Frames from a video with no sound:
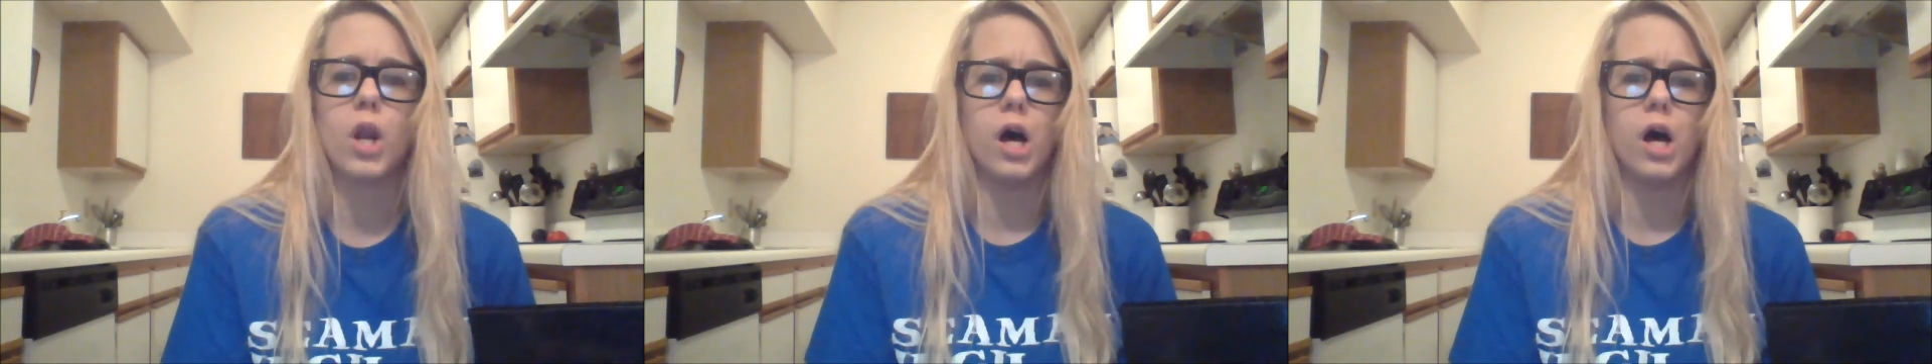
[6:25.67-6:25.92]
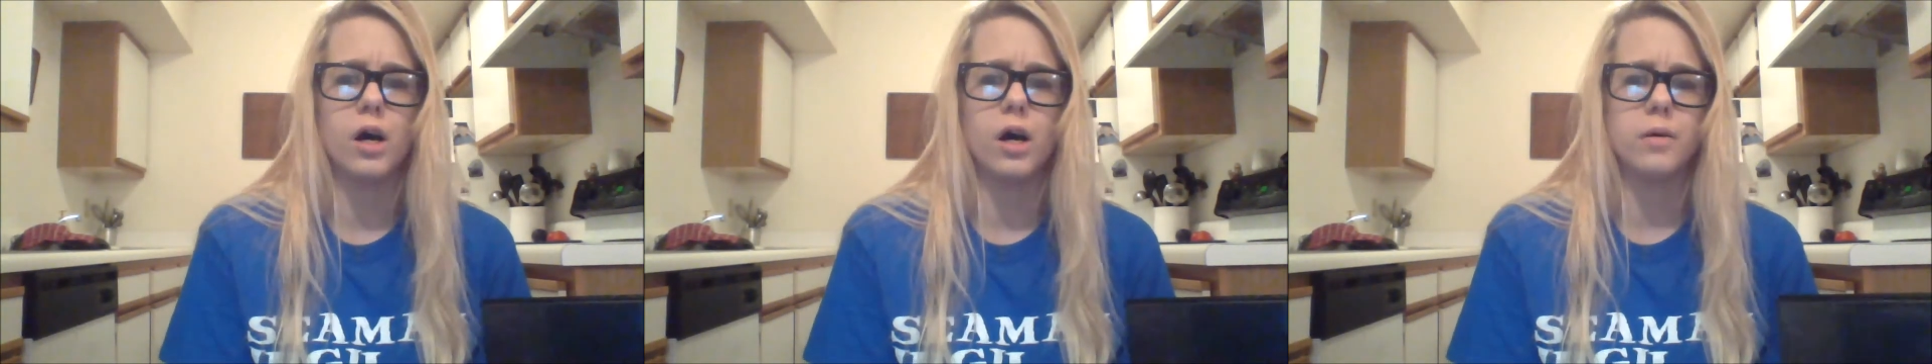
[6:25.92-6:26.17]

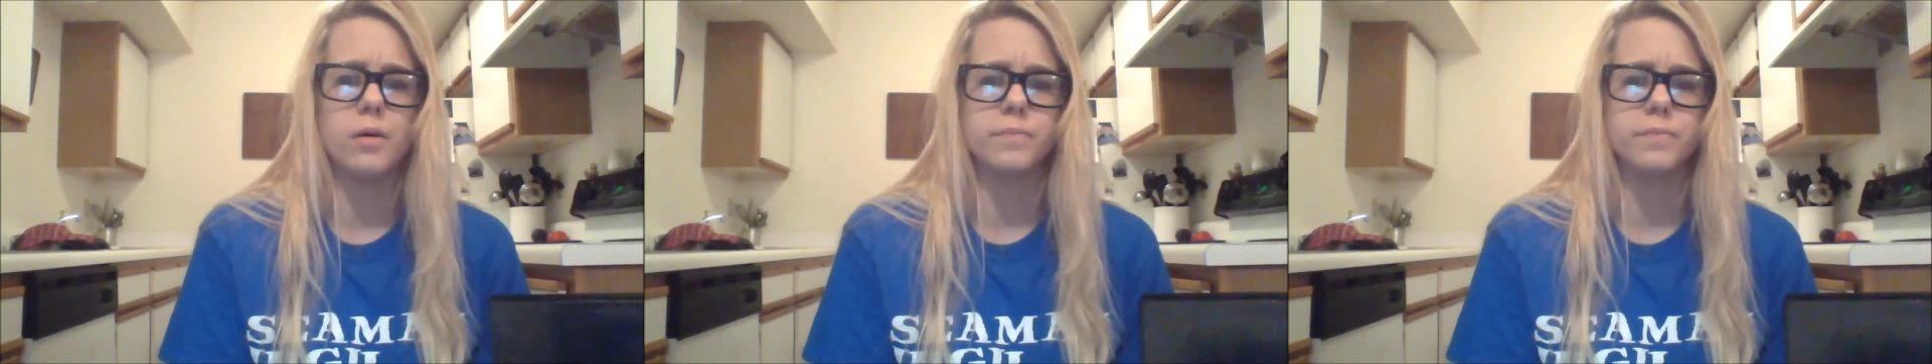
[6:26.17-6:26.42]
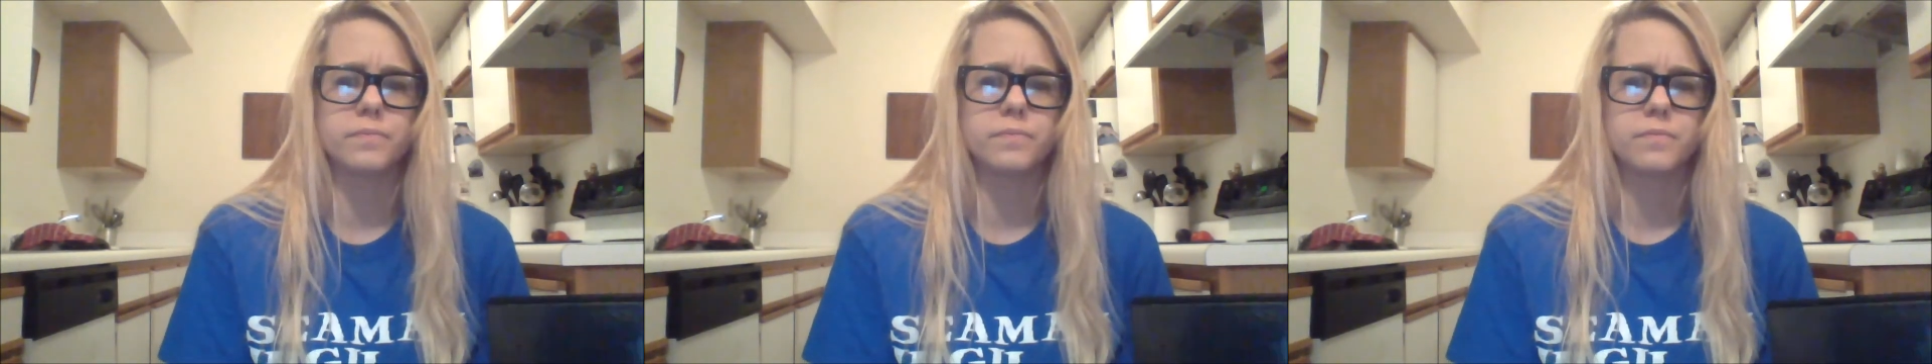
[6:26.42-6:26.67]

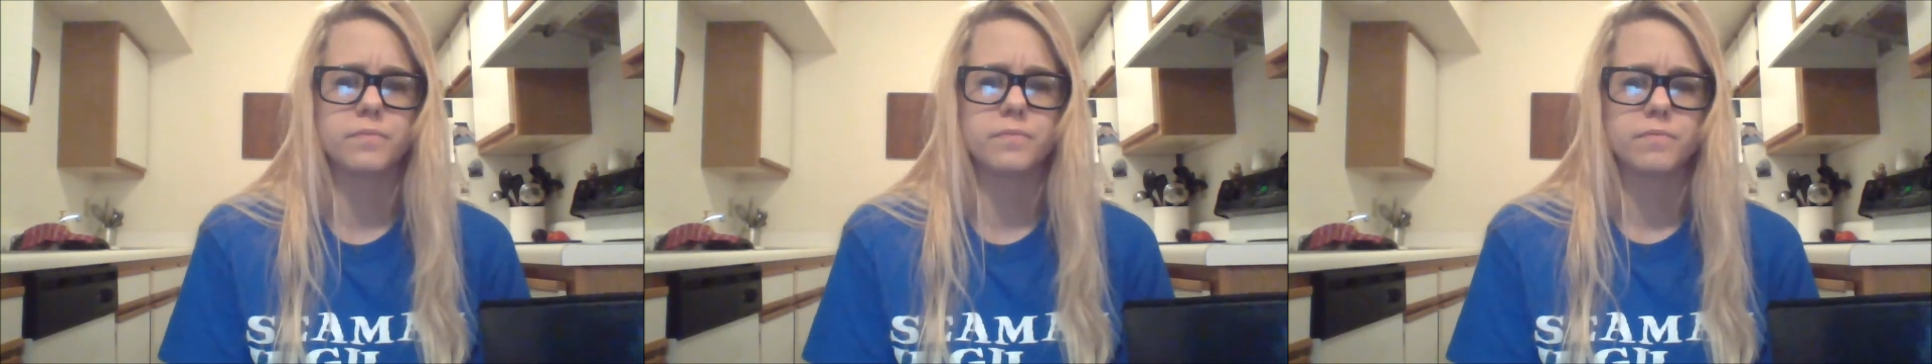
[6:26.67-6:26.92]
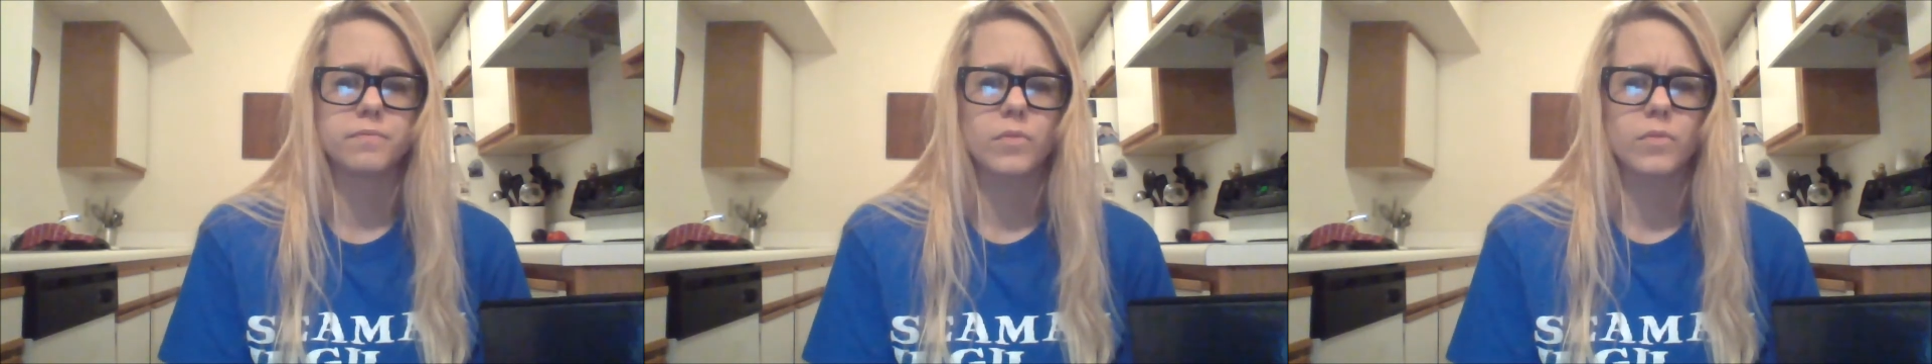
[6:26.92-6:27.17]

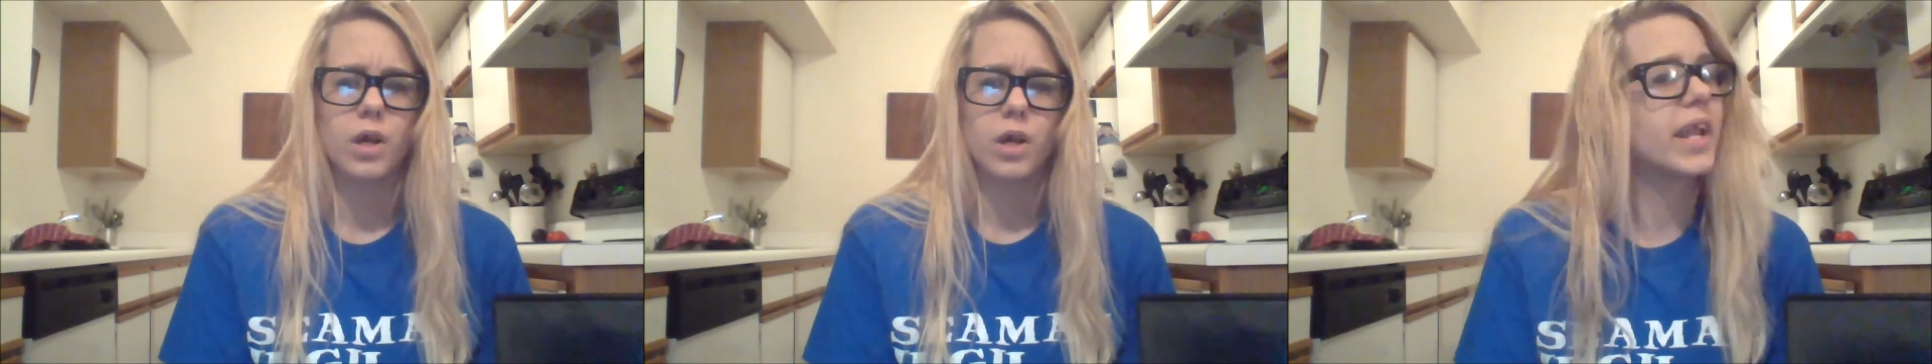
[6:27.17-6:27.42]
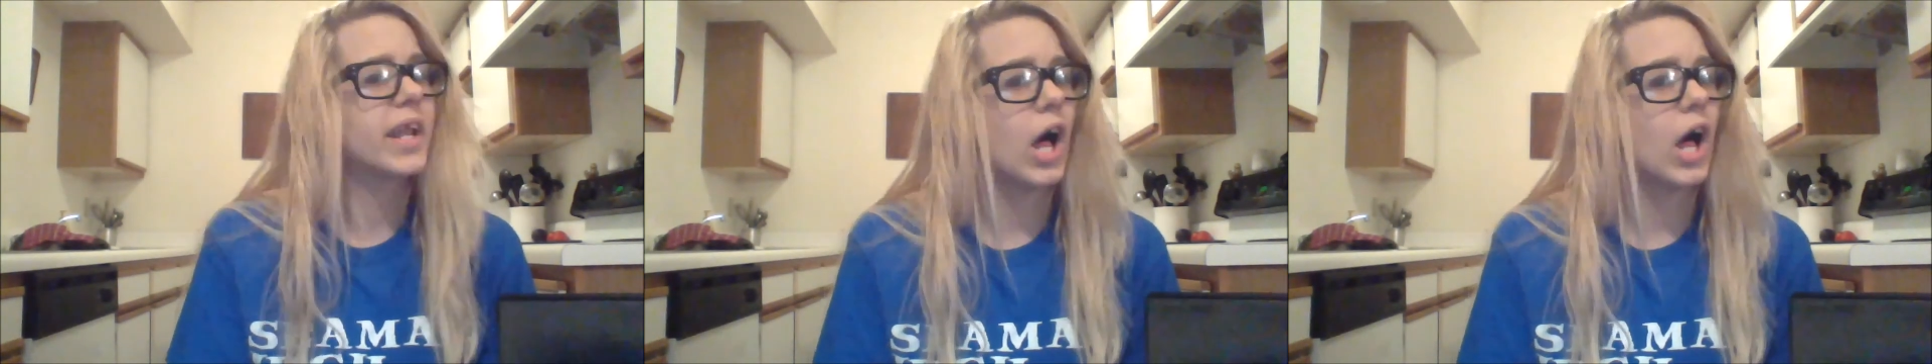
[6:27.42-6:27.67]
a
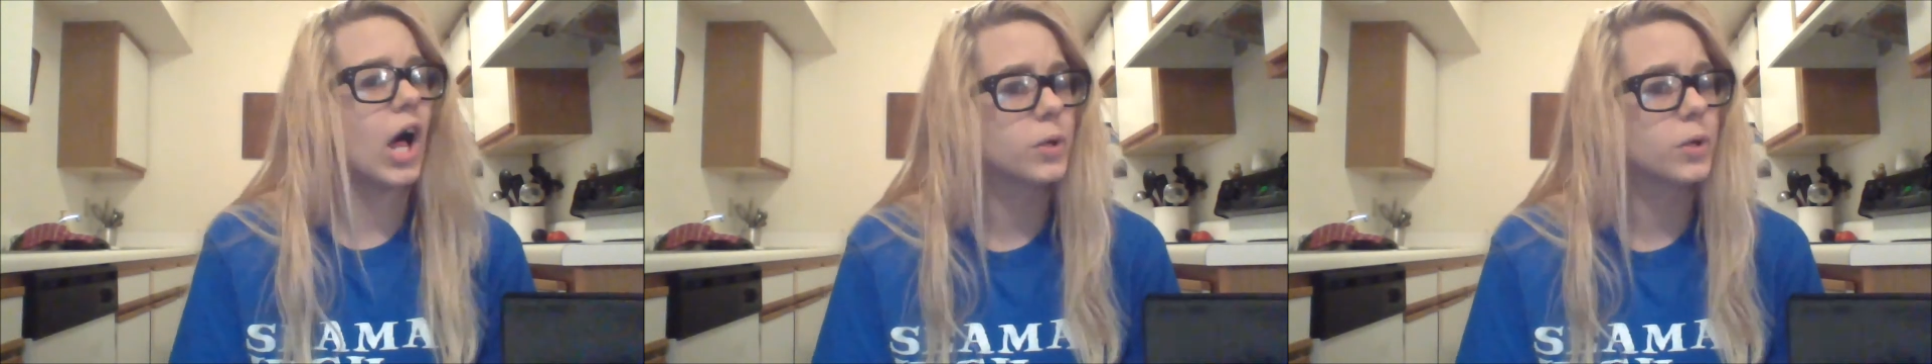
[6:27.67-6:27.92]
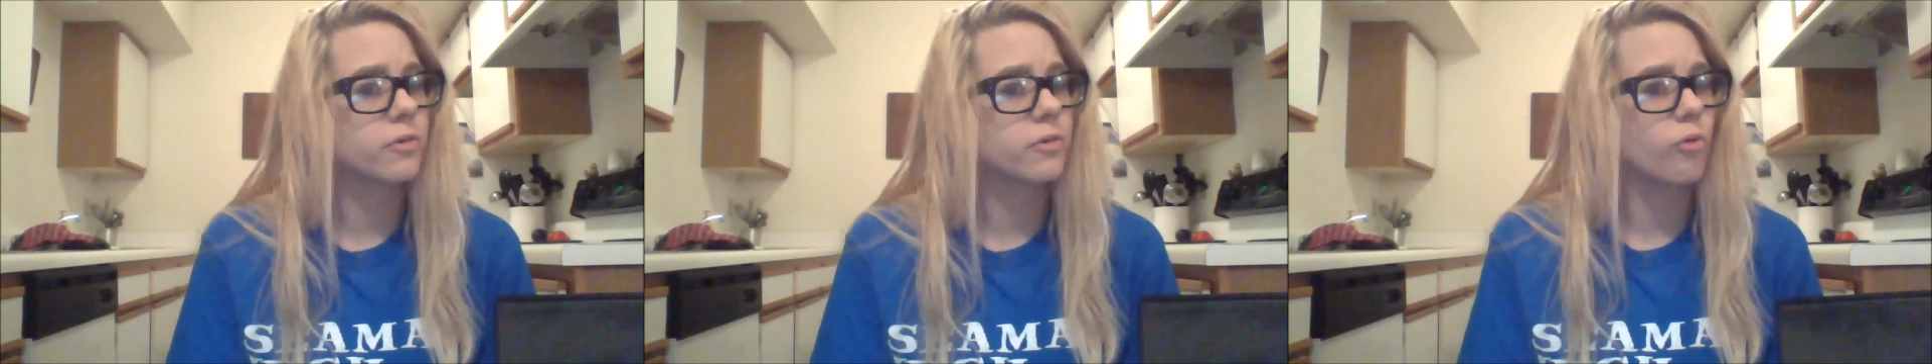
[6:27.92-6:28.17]
way to help
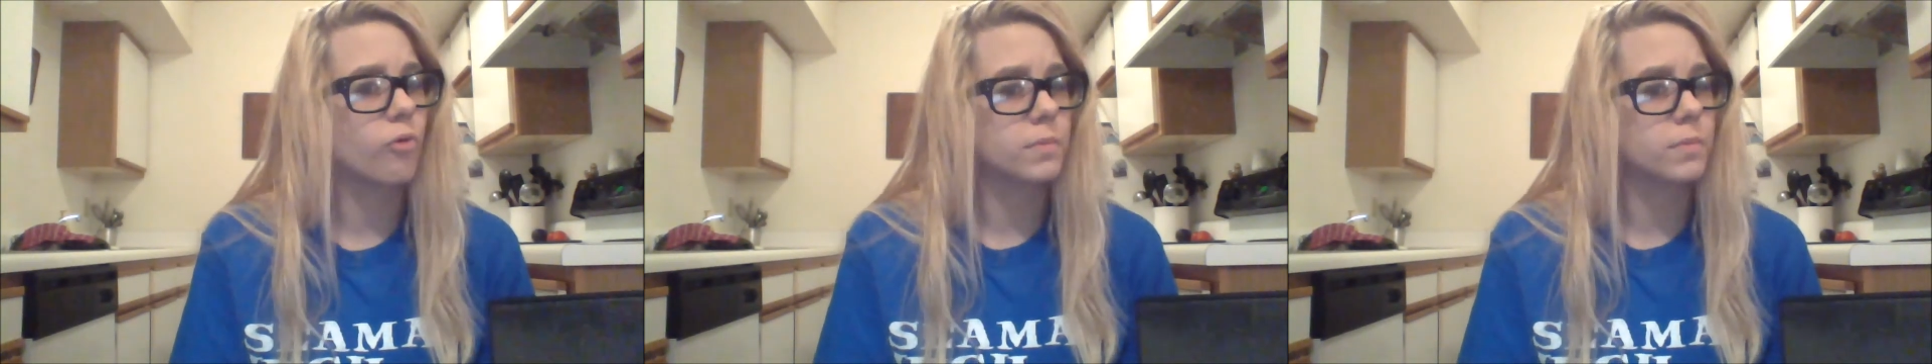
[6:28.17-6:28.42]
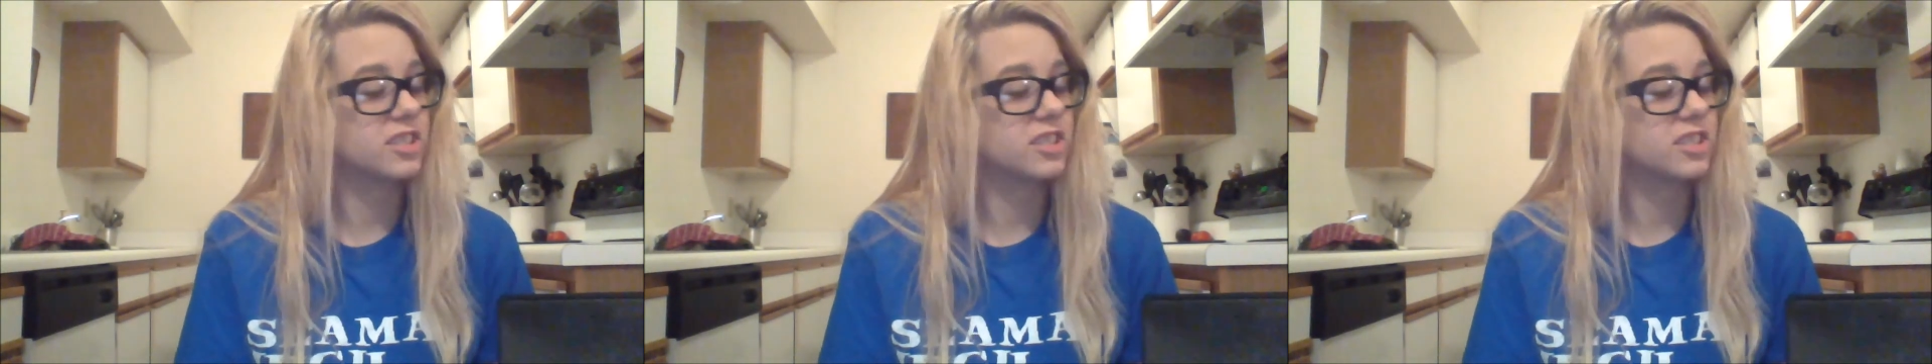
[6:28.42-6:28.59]
your performance,